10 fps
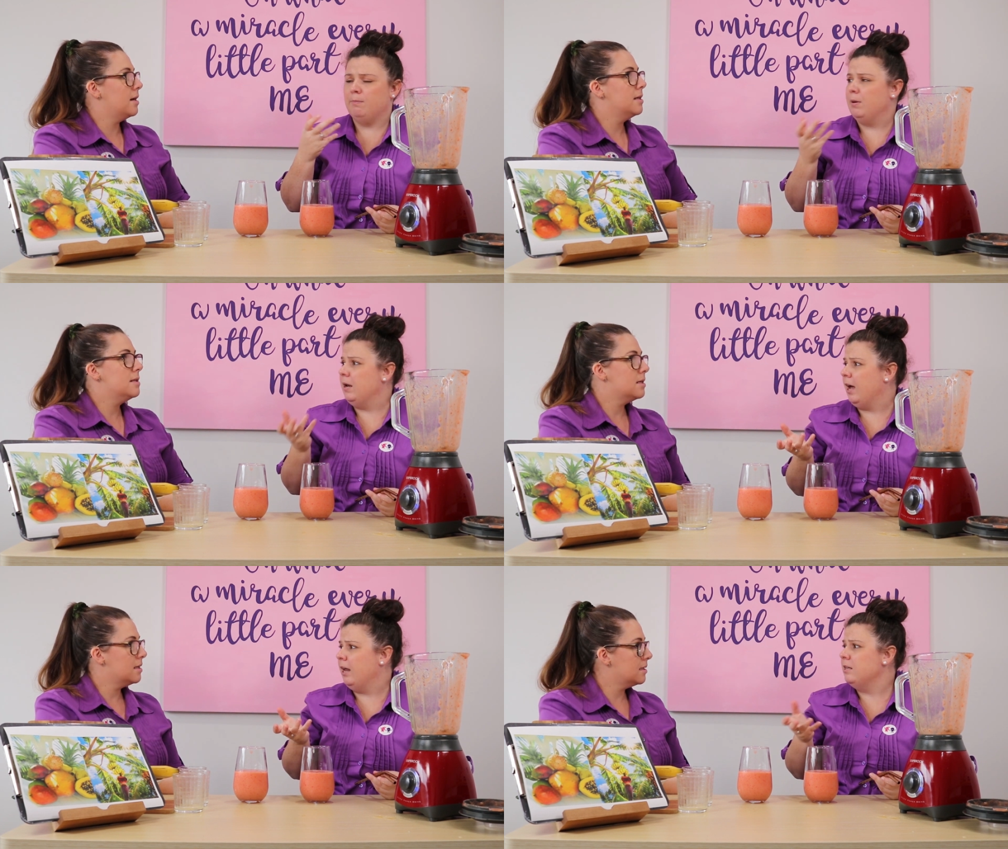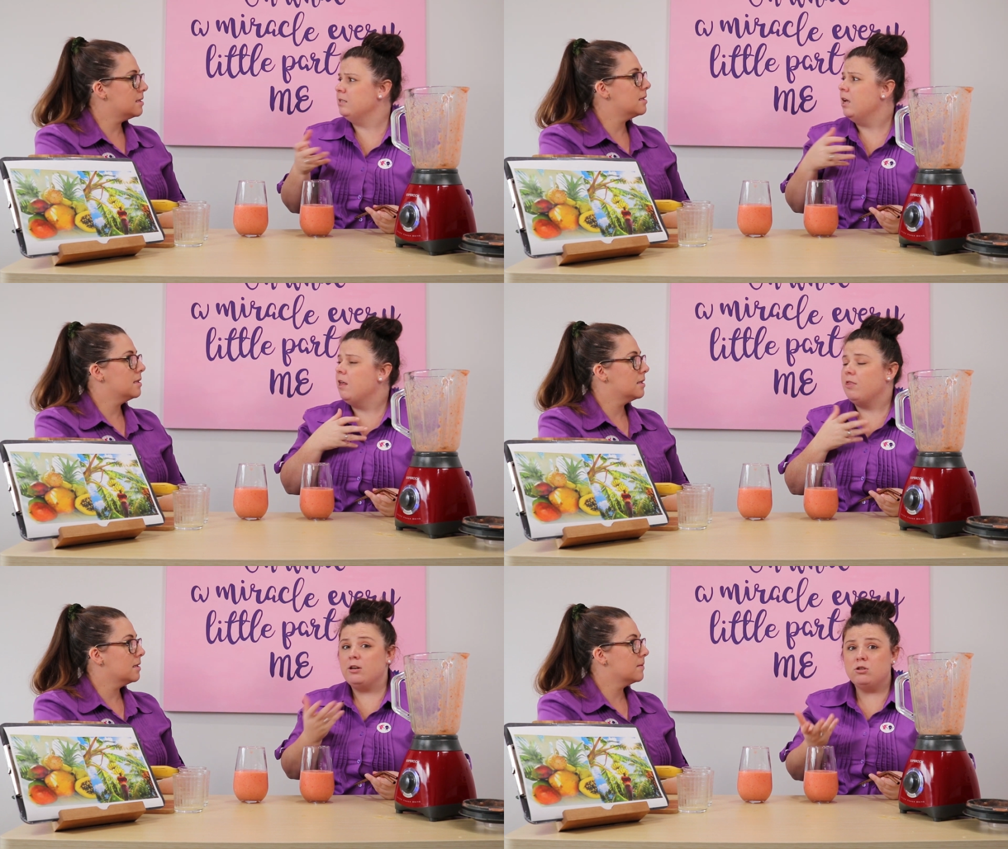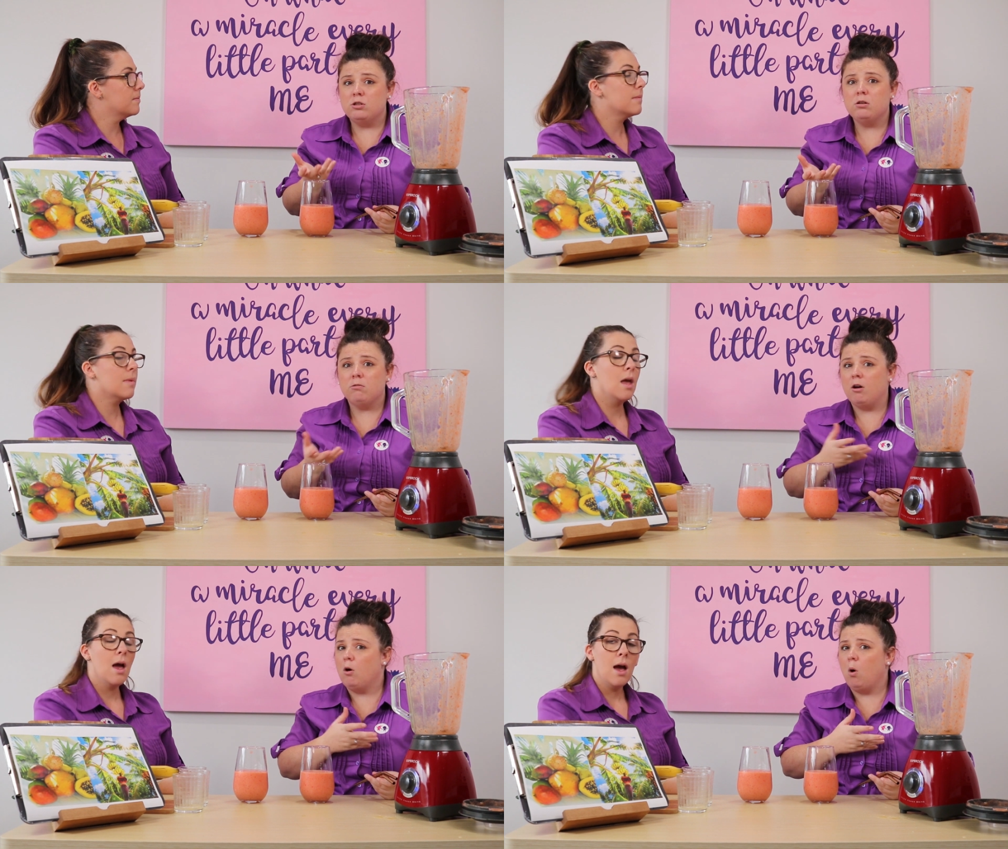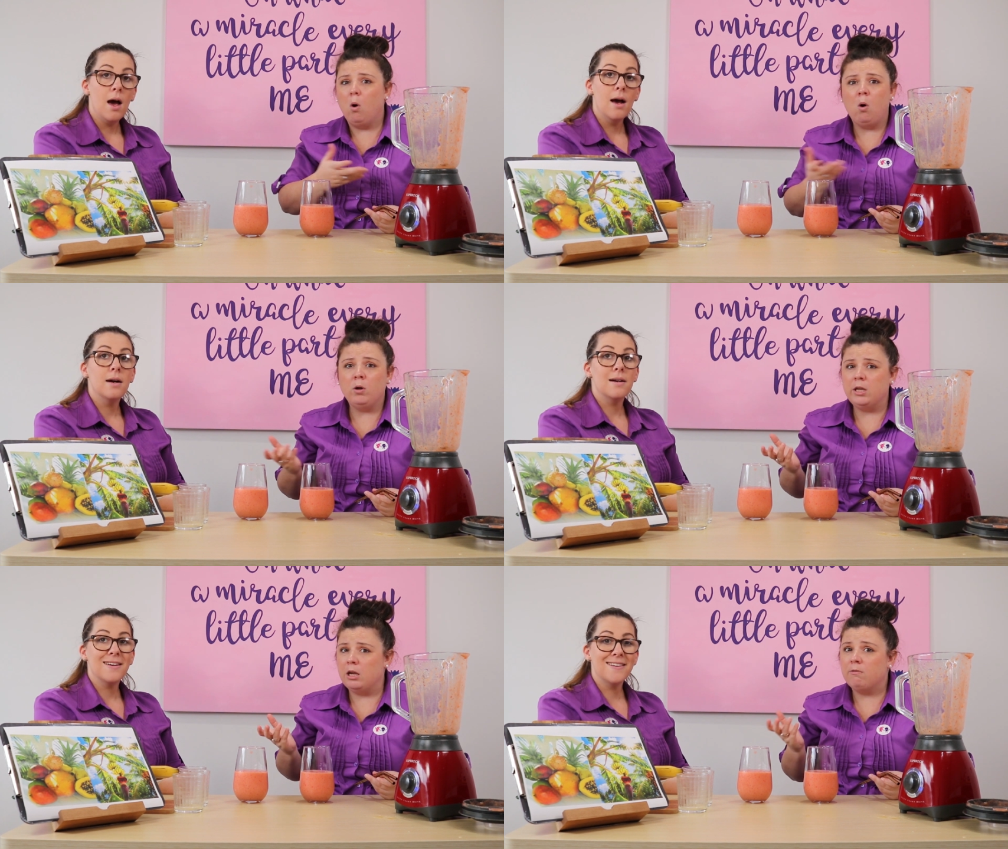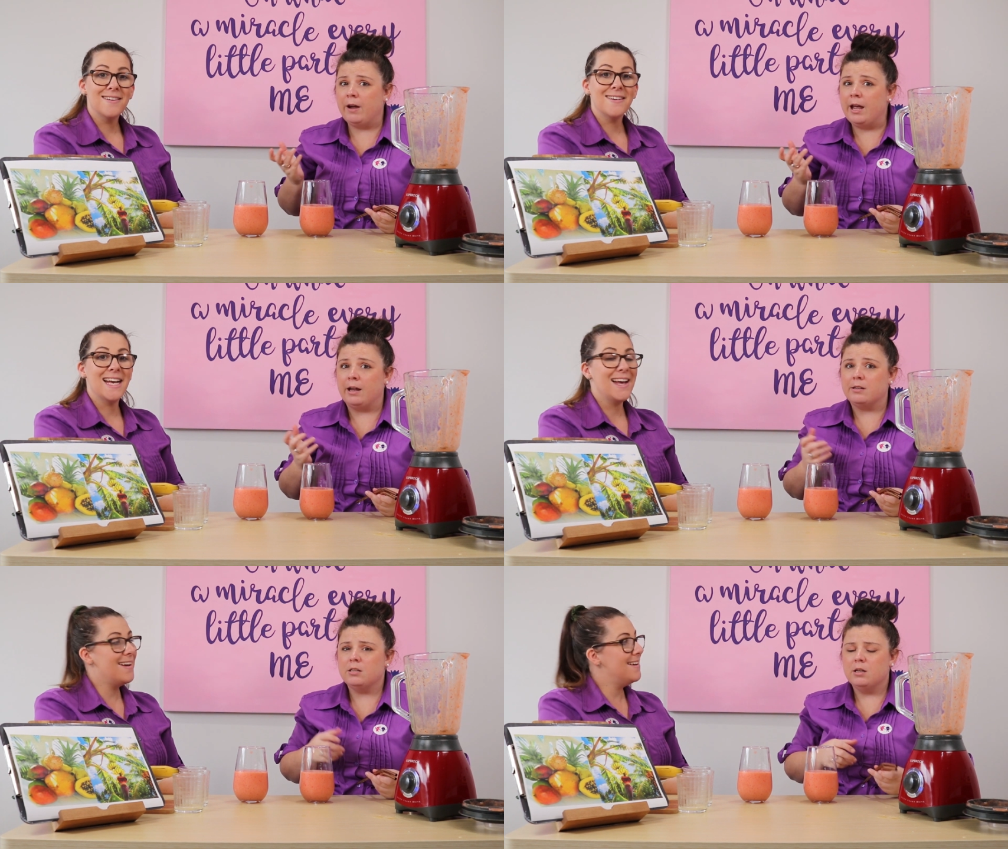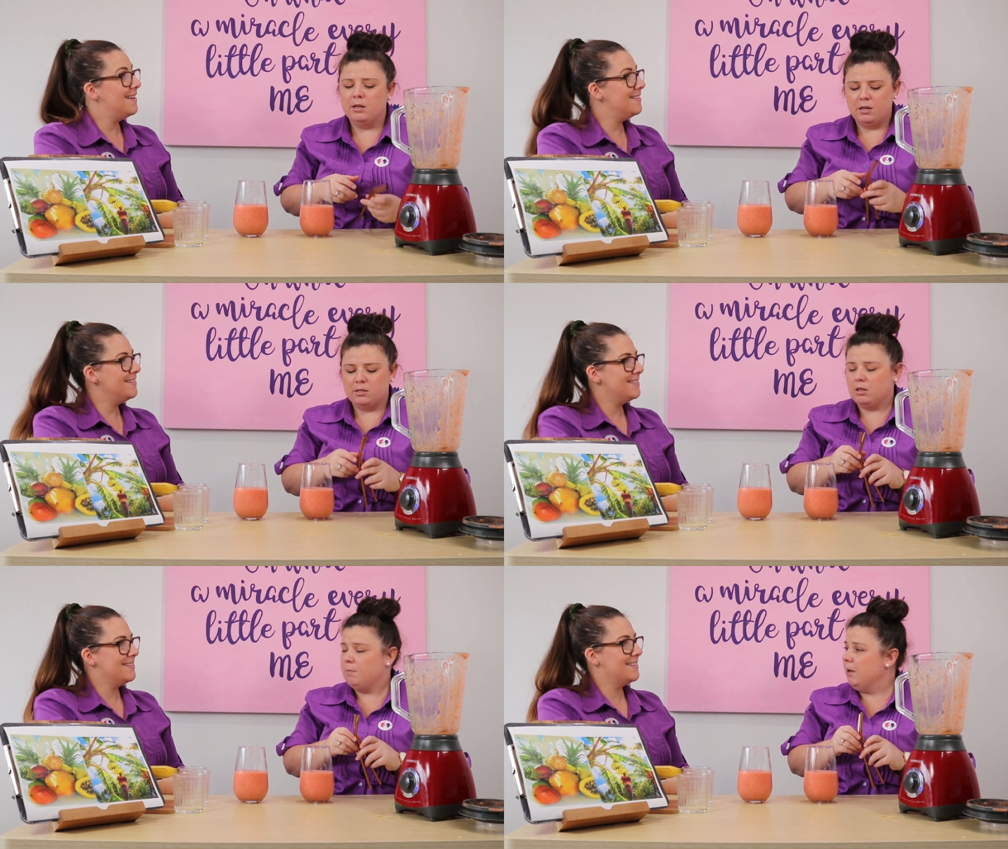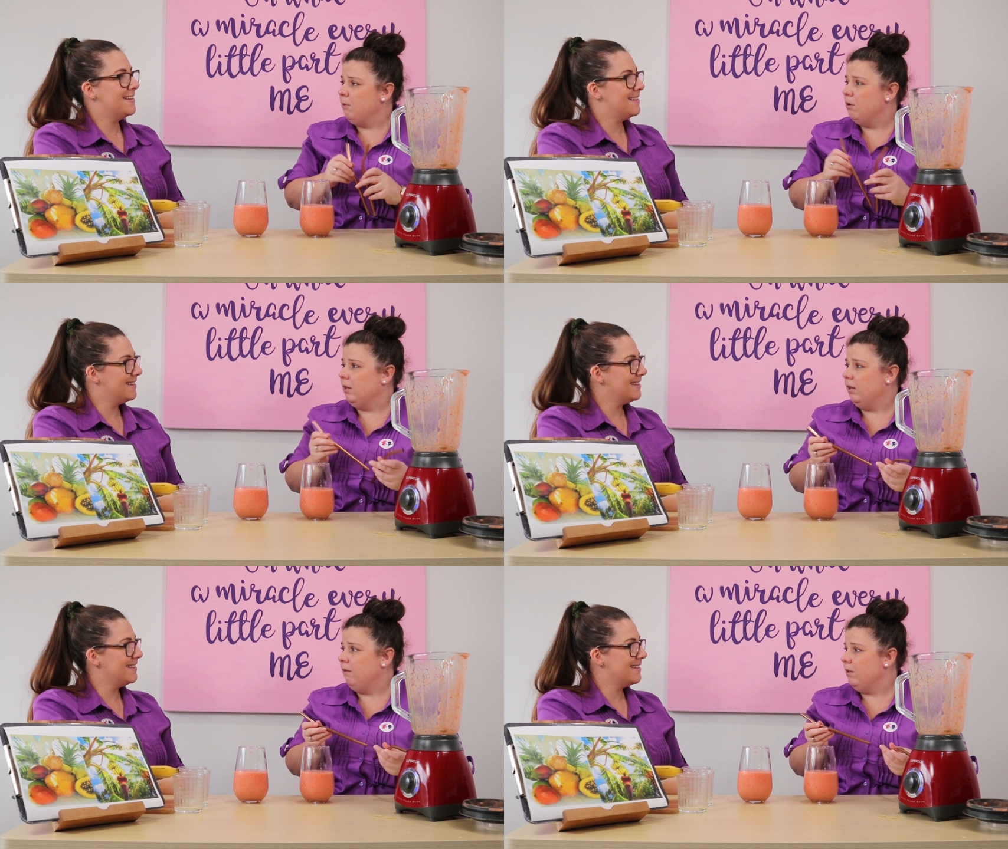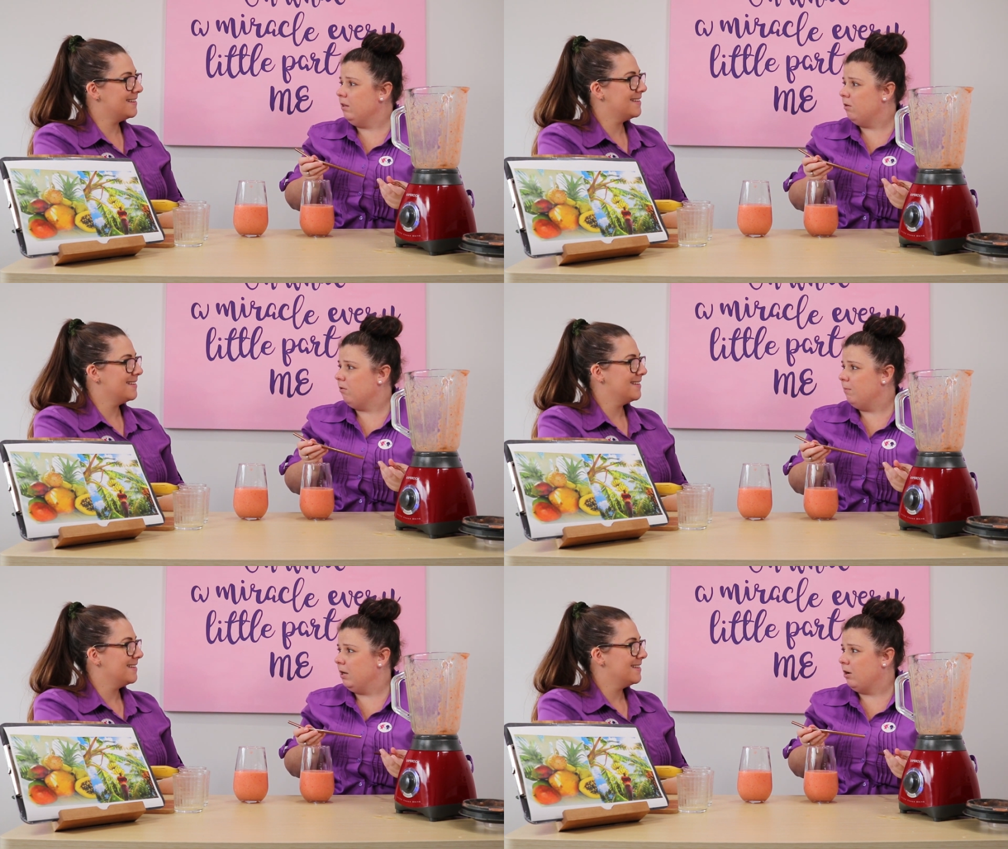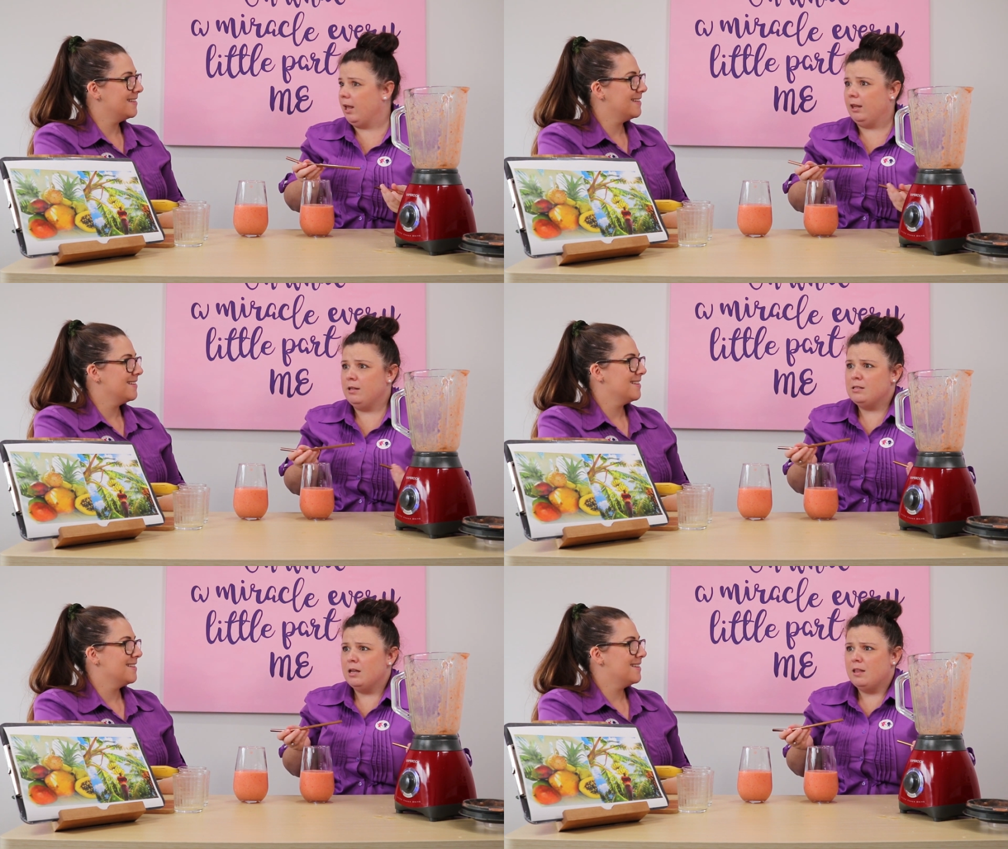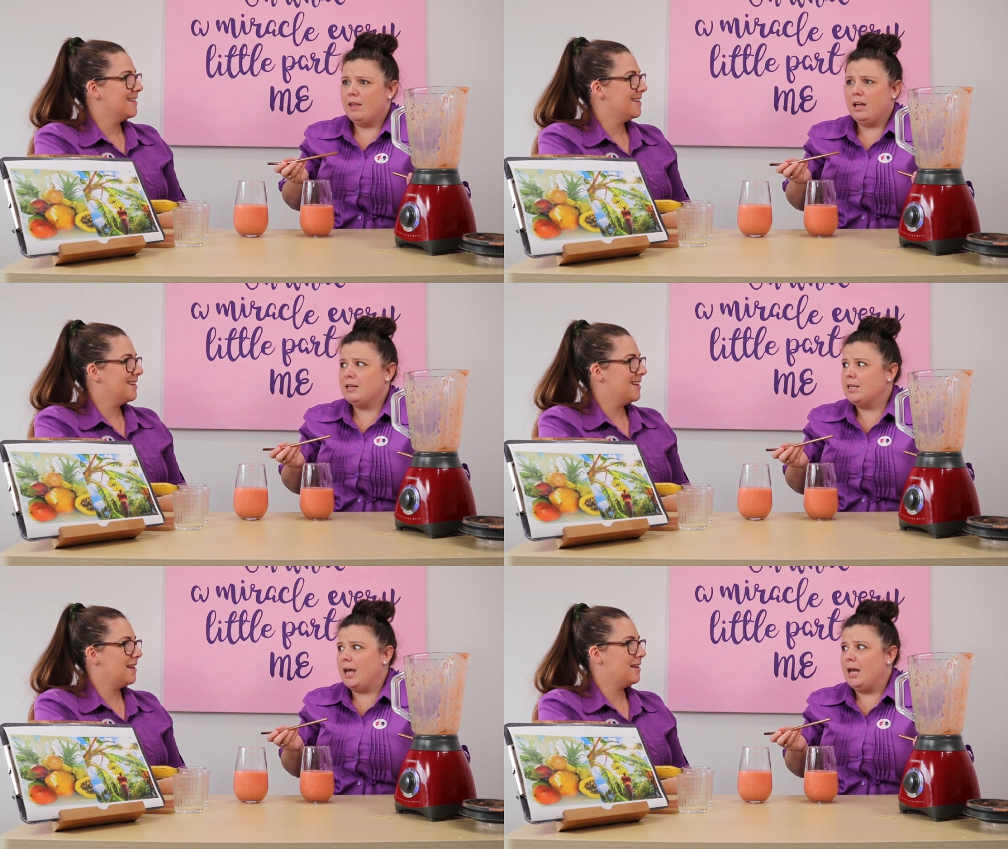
Speaker 1: bananas, they do grow all year round. So the people who live in the Caribbean islands, they get to